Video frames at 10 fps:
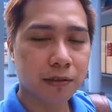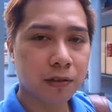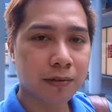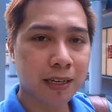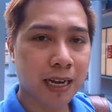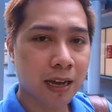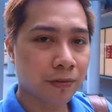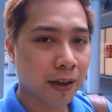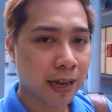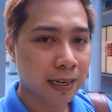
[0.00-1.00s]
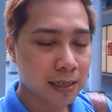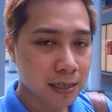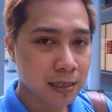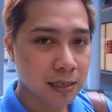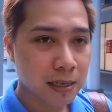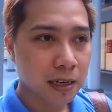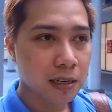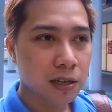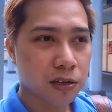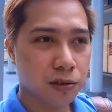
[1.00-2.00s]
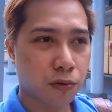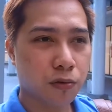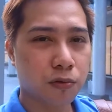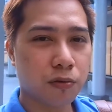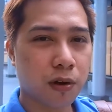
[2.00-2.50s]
yung Quick FX. So